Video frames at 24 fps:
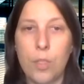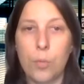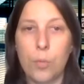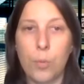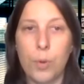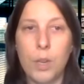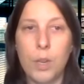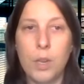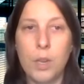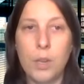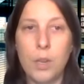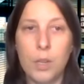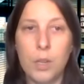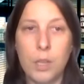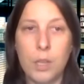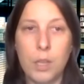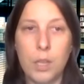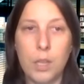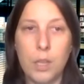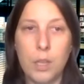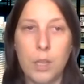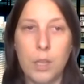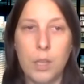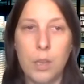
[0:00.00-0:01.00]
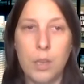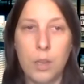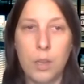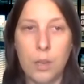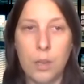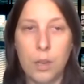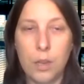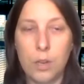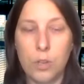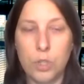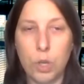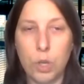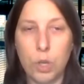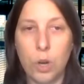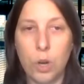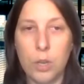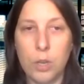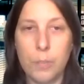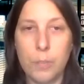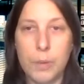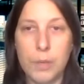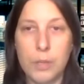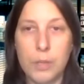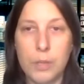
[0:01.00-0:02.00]
3 key
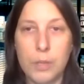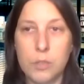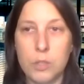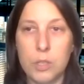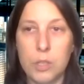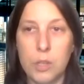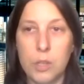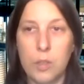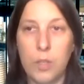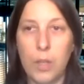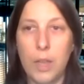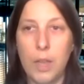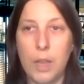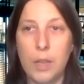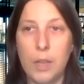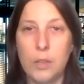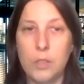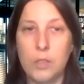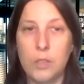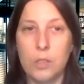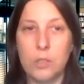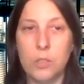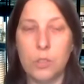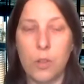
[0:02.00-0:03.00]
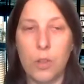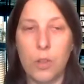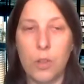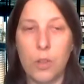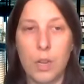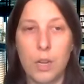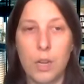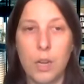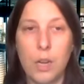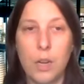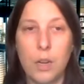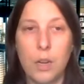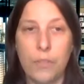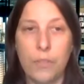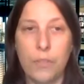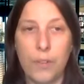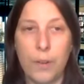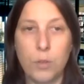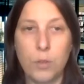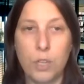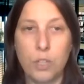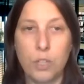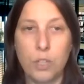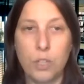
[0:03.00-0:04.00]
documents. They exist on the Canadian
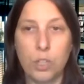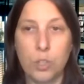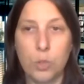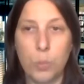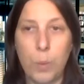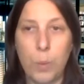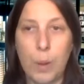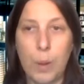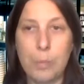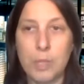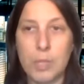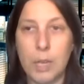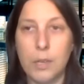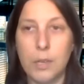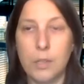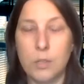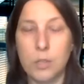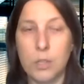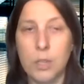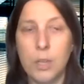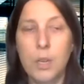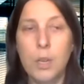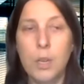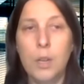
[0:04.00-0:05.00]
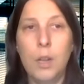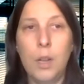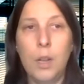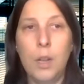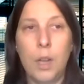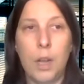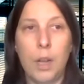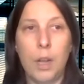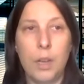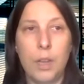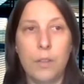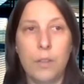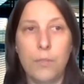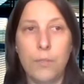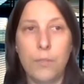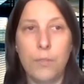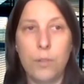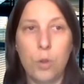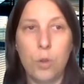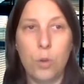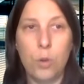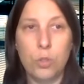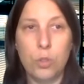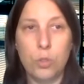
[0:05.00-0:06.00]
Foundation's website. If
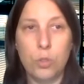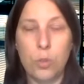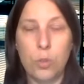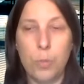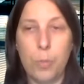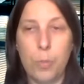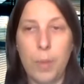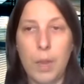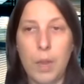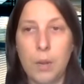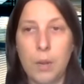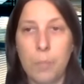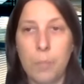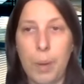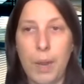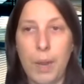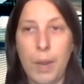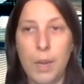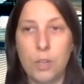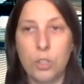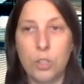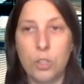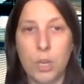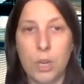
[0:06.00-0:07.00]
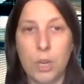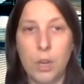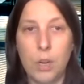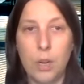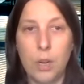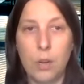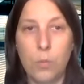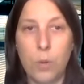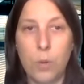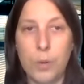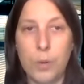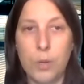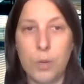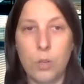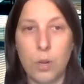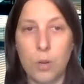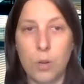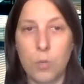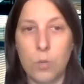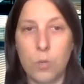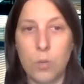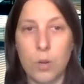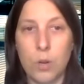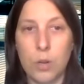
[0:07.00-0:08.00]
you go to the main page,
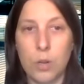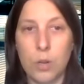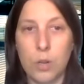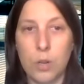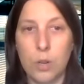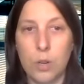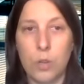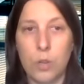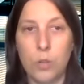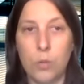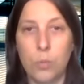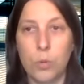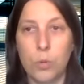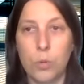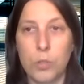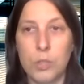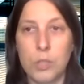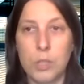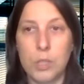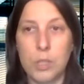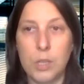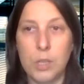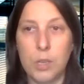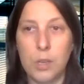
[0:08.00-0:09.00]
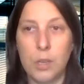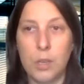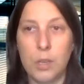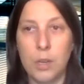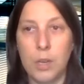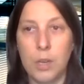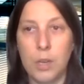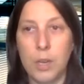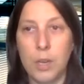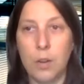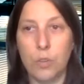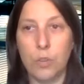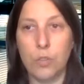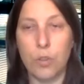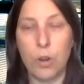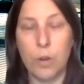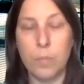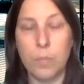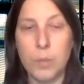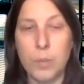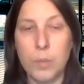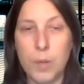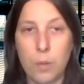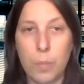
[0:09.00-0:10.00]
canadianwomen.org, you will see in our
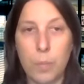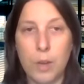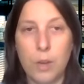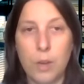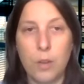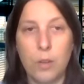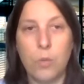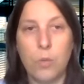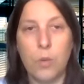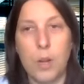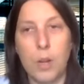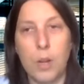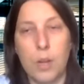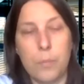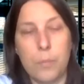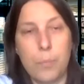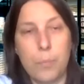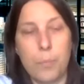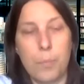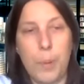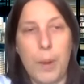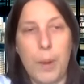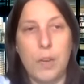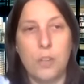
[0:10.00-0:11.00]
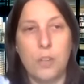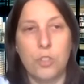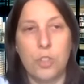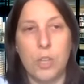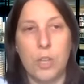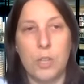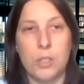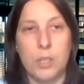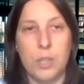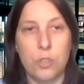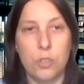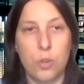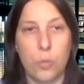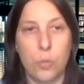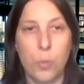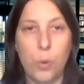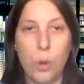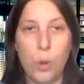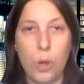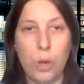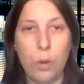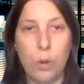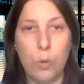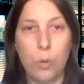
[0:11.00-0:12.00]
drop-down menu a page that says
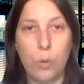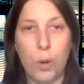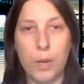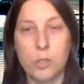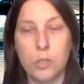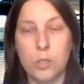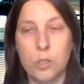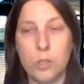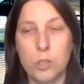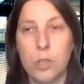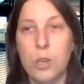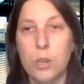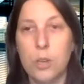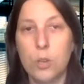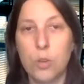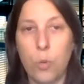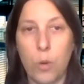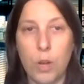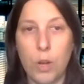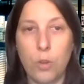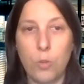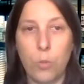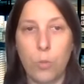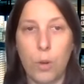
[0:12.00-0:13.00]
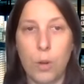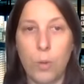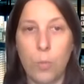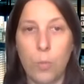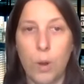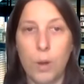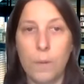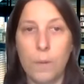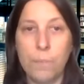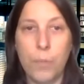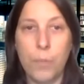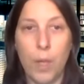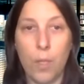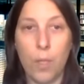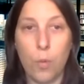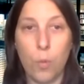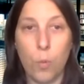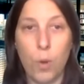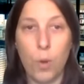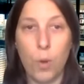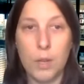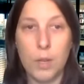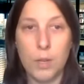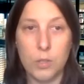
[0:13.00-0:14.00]
Community Grants 2021.
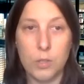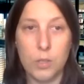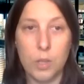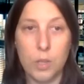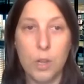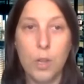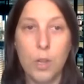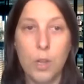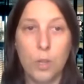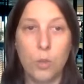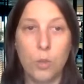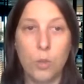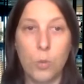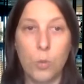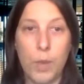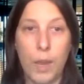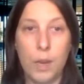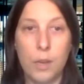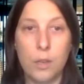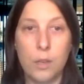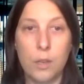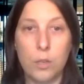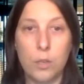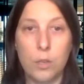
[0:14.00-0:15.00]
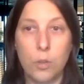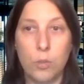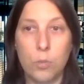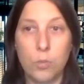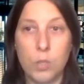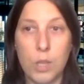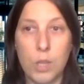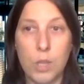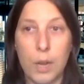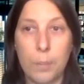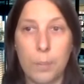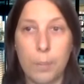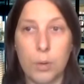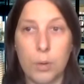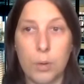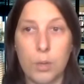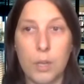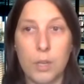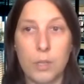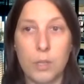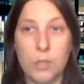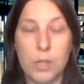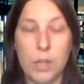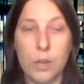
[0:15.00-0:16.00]
Otherwise, you can use the
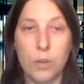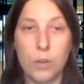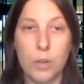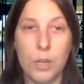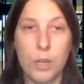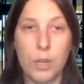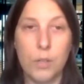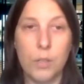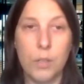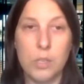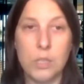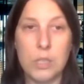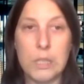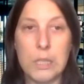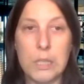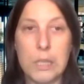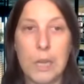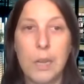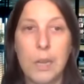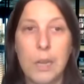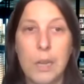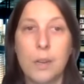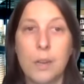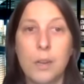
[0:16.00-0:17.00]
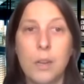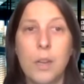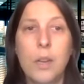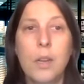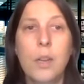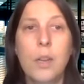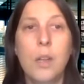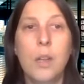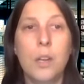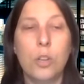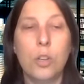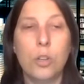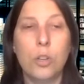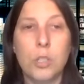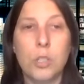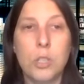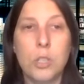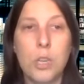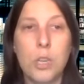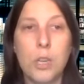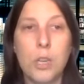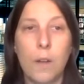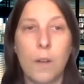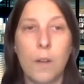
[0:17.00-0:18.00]
hyperlinks that are in this slide. You'll
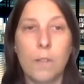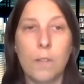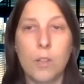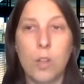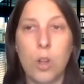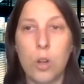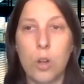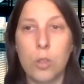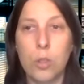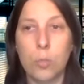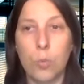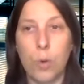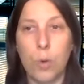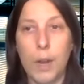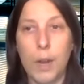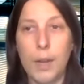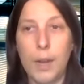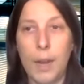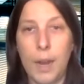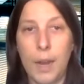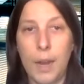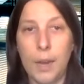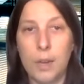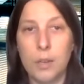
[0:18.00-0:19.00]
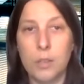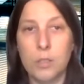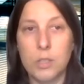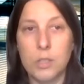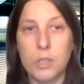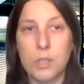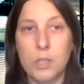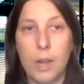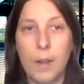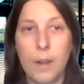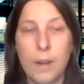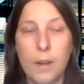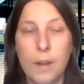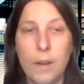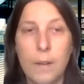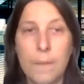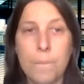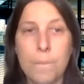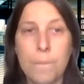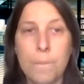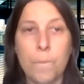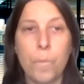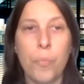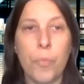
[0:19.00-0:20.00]
see along the right-hand side
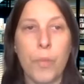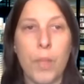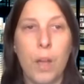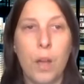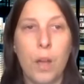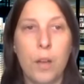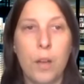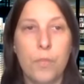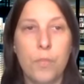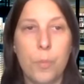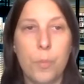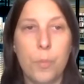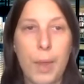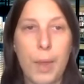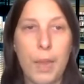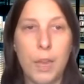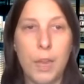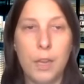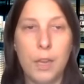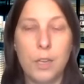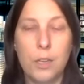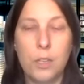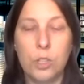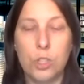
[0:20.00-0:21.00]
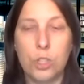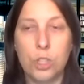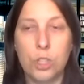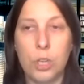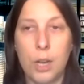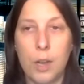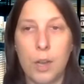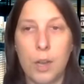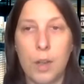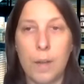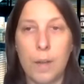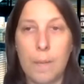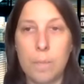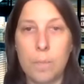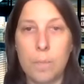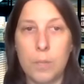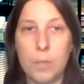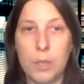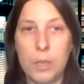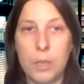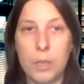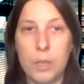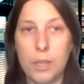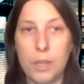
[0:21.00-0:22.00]
of the page
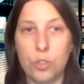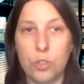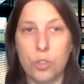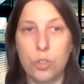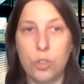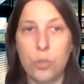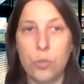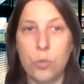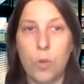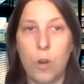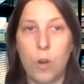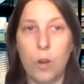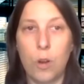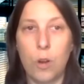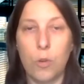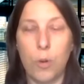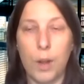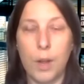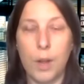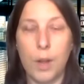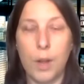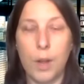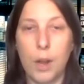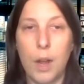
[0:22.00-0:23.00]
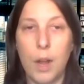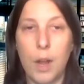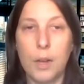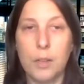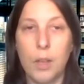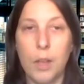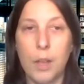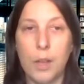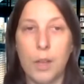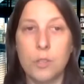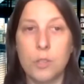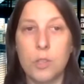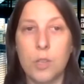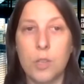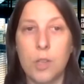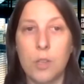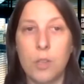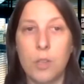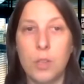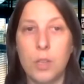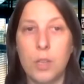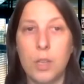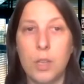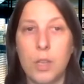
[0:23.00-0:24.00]
links to our grant guidelines,
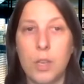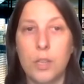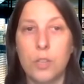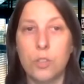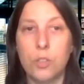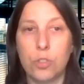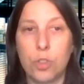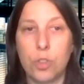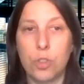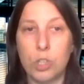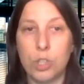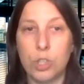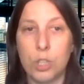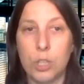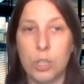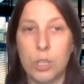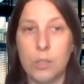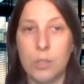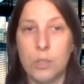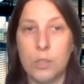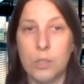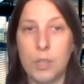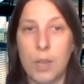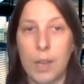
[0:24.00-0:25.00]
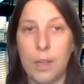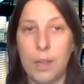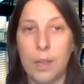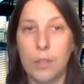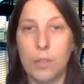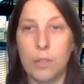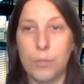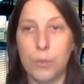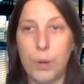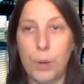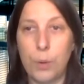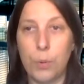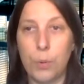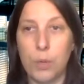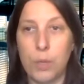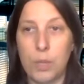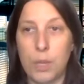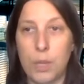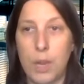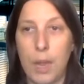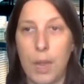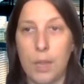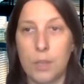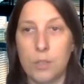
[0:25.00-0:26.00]
the instructions, and the
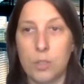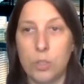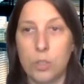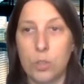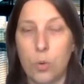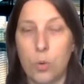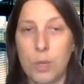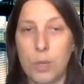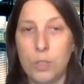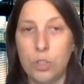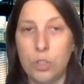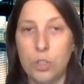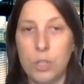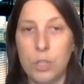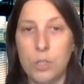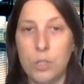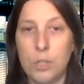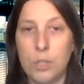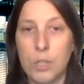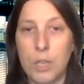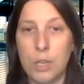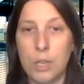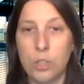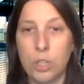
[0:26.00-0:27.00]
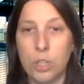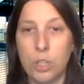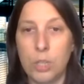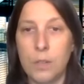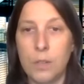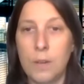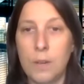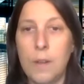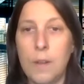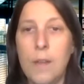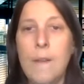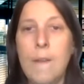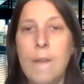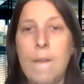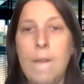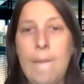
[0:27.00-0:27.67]
frequently asked questions section.